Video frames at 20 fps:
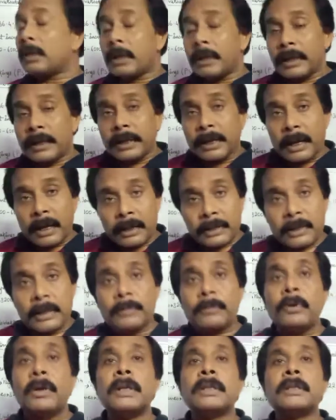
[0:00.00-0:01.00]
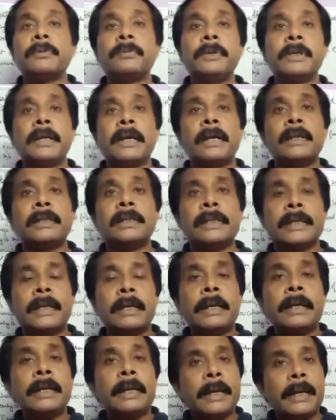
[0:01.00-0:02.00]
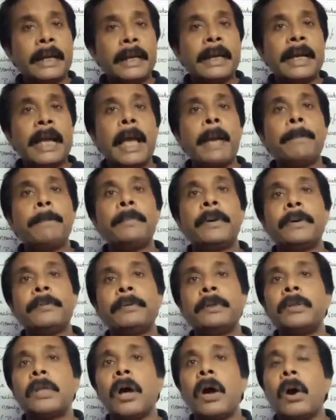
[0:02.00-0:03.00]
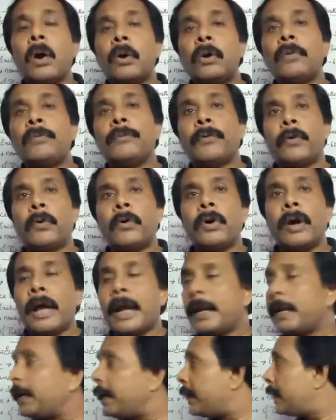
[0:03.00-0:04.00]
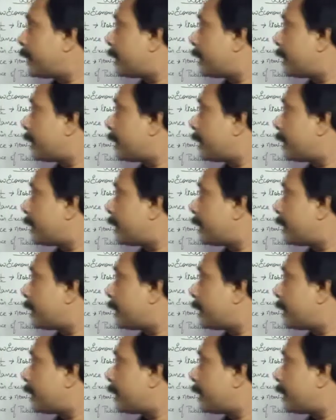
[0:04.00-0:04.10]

in other words we can say a gap between the outflow and